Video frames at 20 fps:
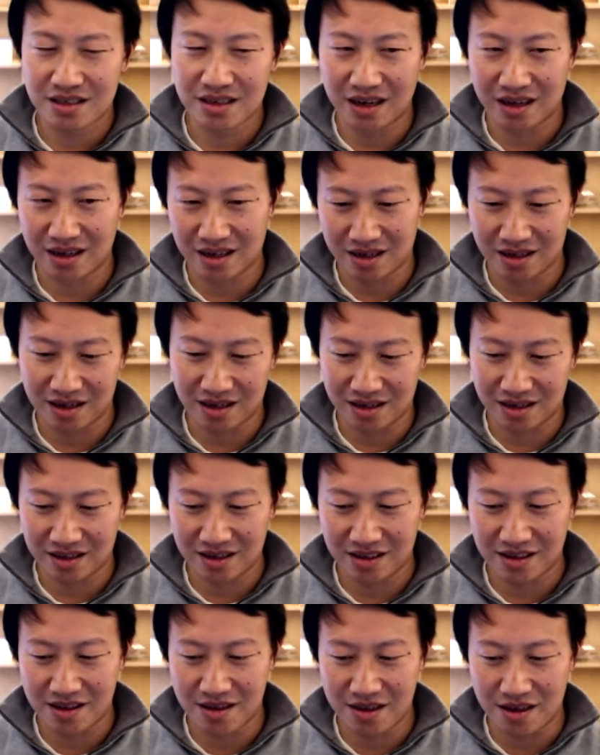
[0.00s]

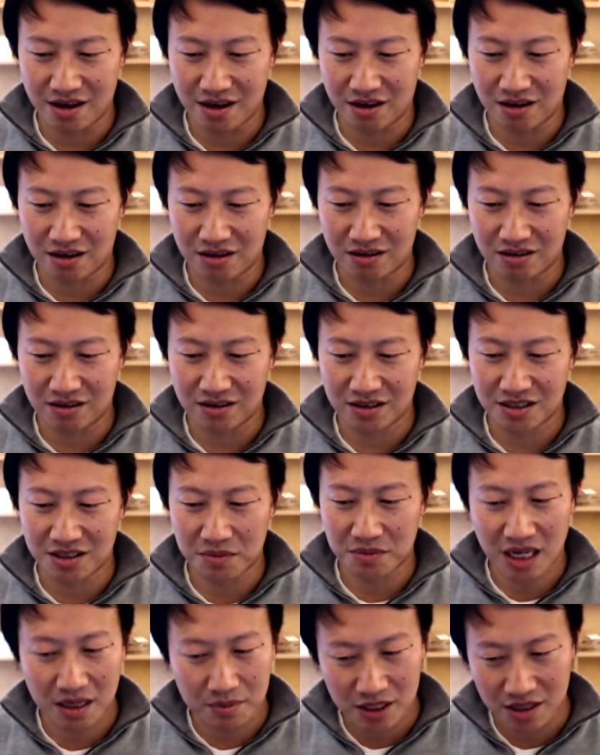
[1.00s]

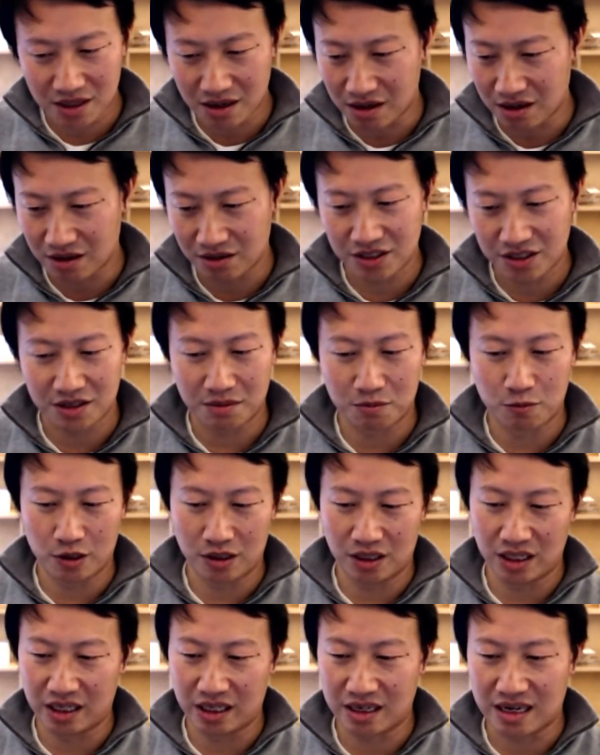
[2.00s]
Sometimes there are some
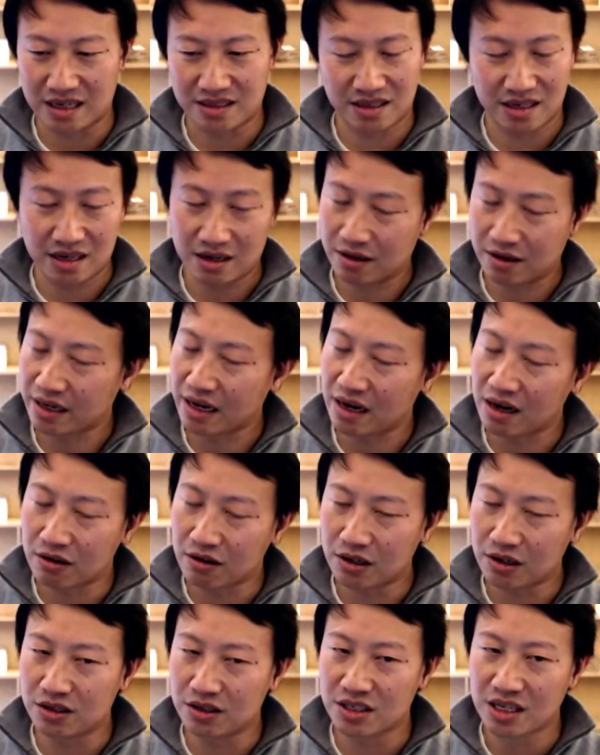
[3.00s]
really esoteric
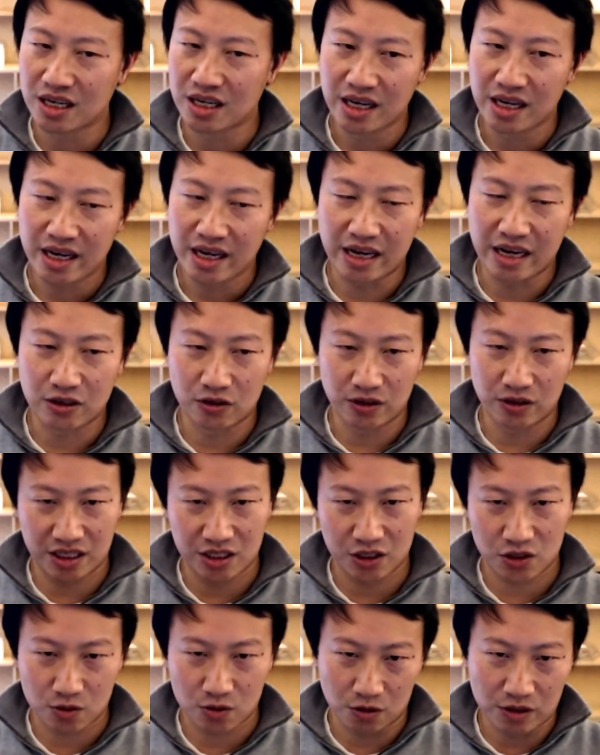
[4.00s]
errors, and you'll need
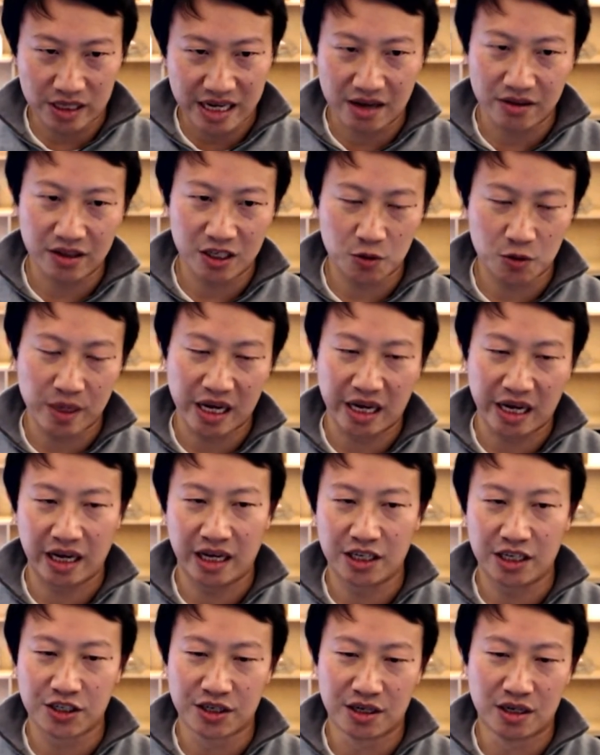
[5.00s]
to scroll down this
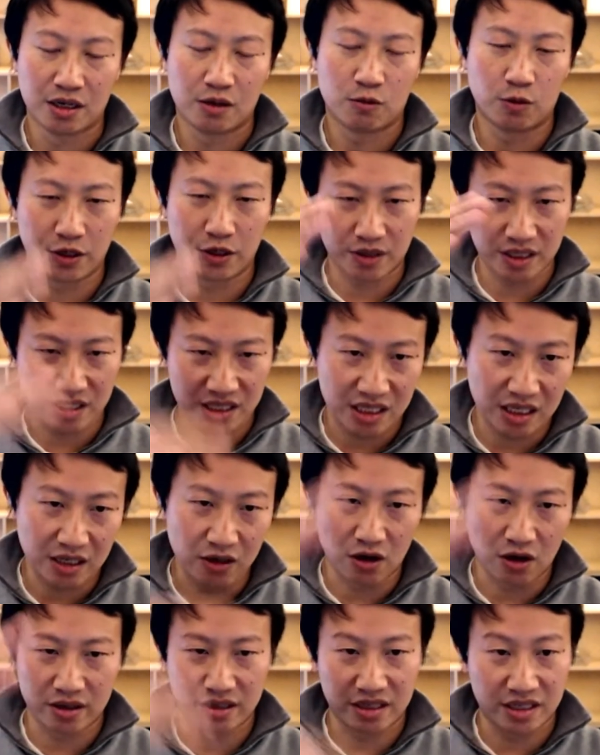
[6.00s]
page where you can see
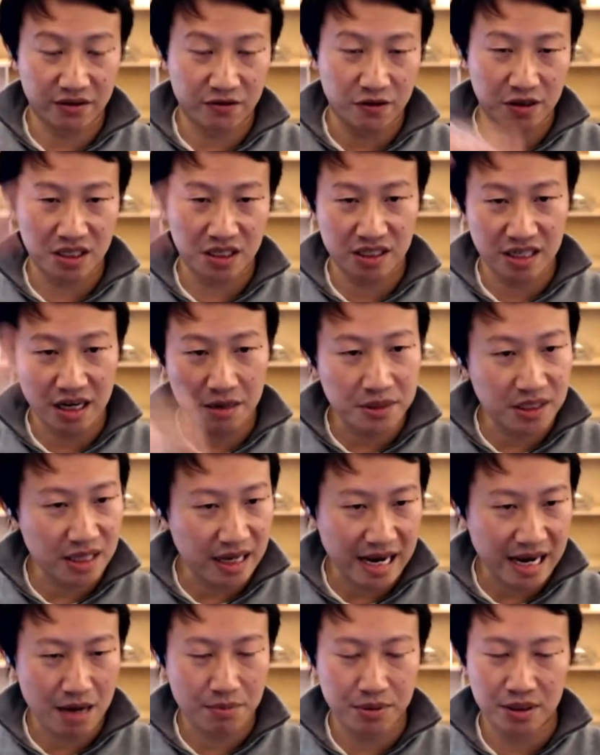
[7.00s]
all the different steps that
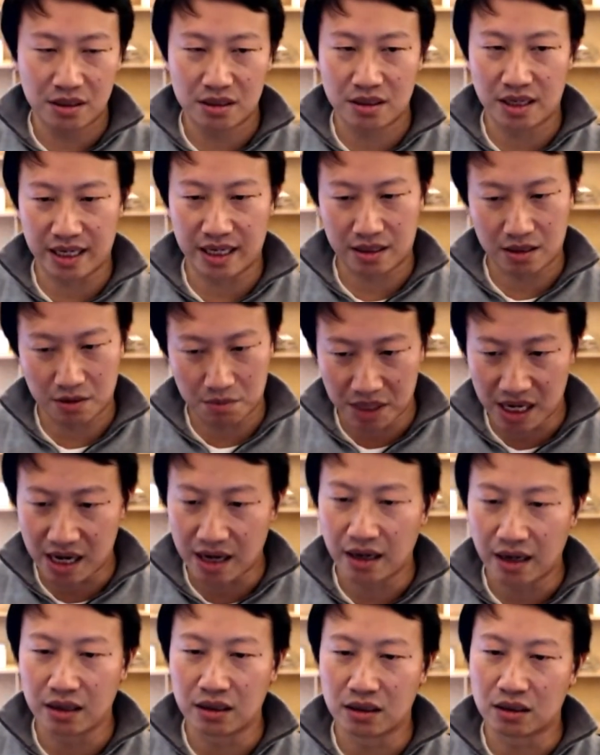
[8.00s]
happened, like
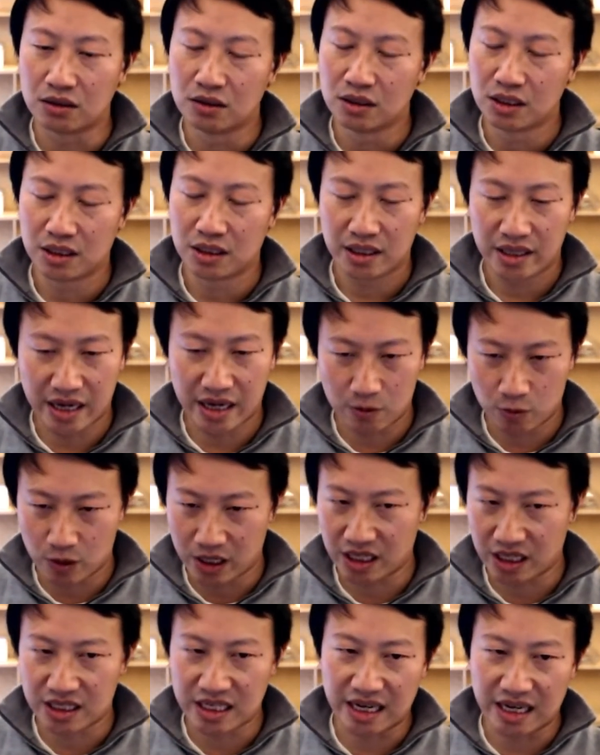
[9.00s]
compile and
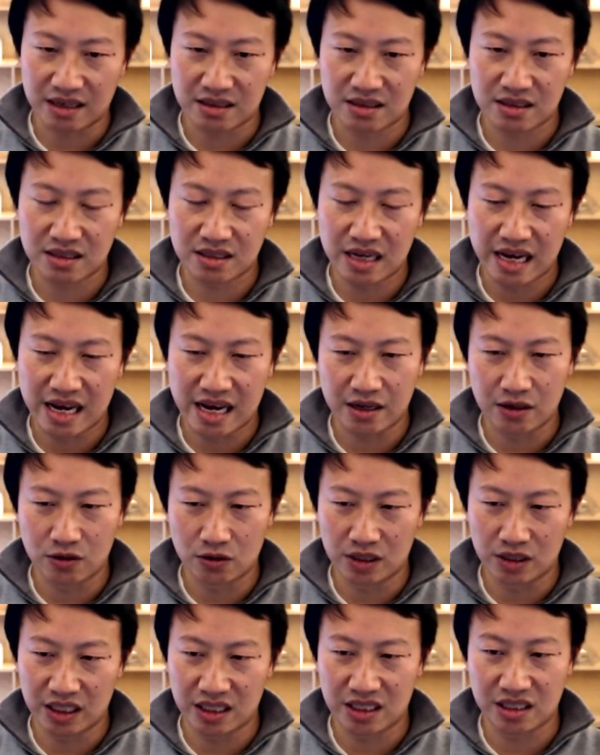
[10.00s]
running tests, and you'll
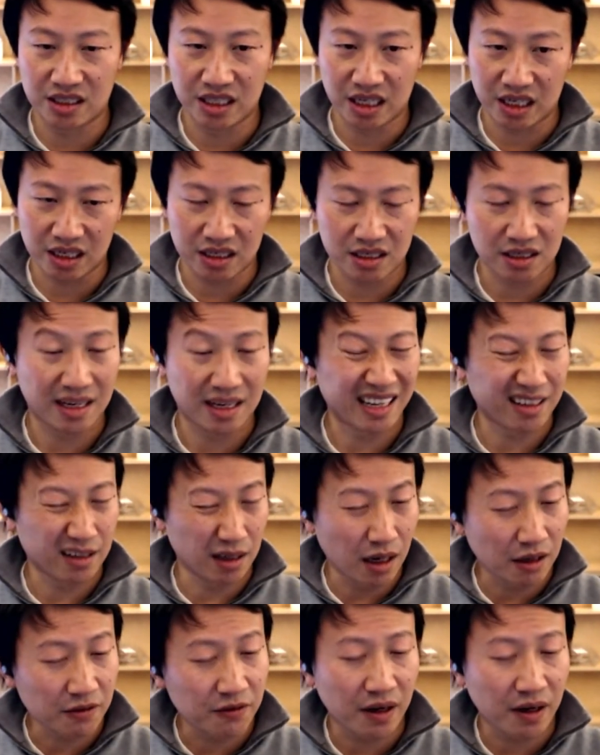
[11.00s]
need to dig into like
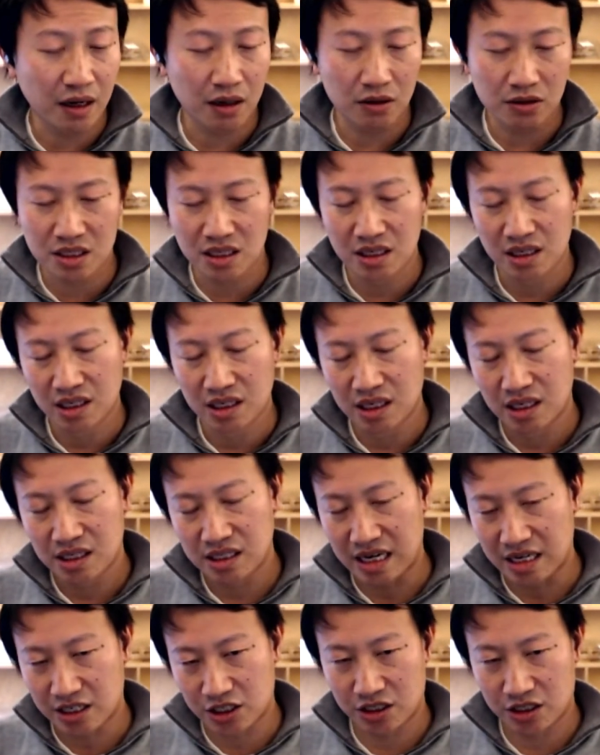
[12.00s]
log files to
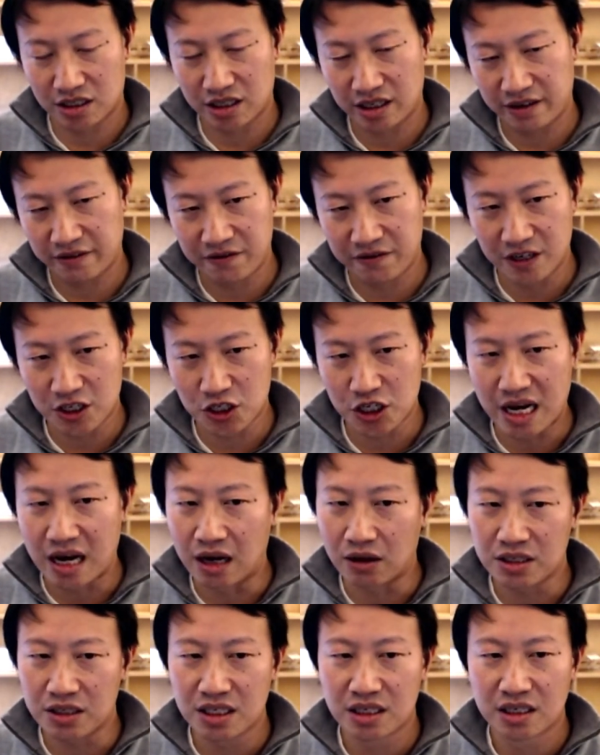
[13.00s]
actually fish
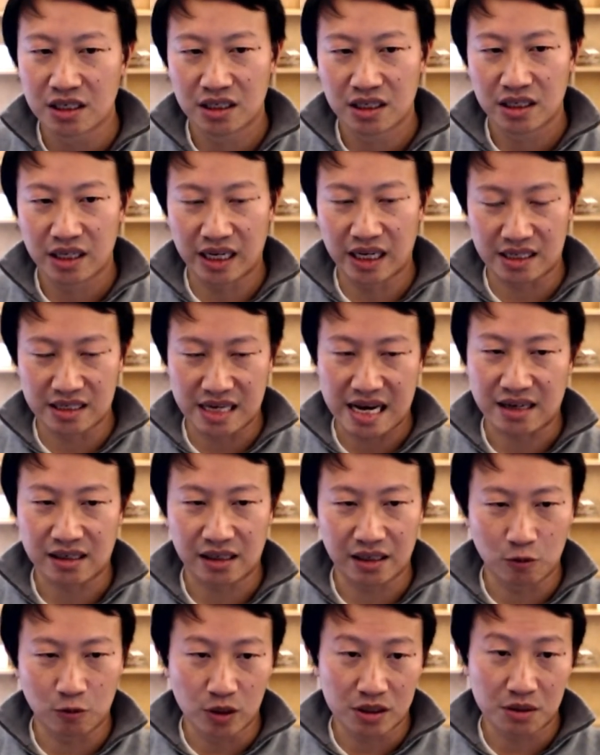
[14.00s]
out
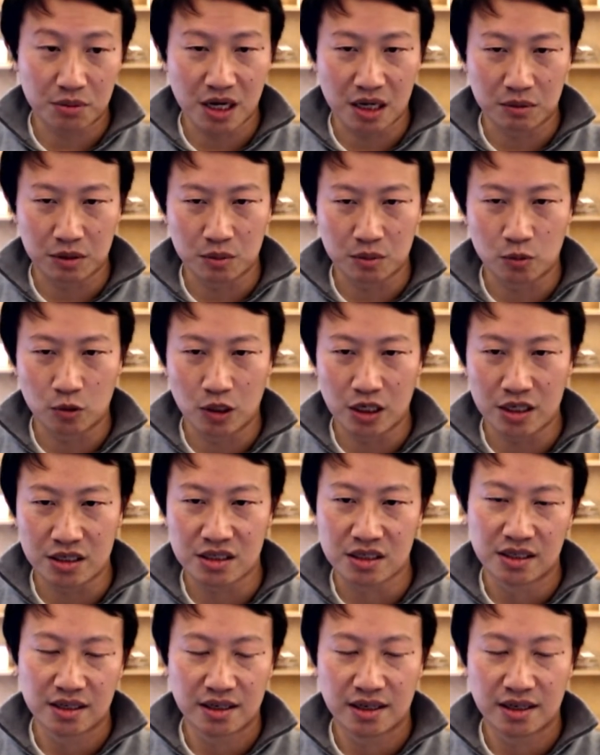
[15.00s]
exactly what the problem was.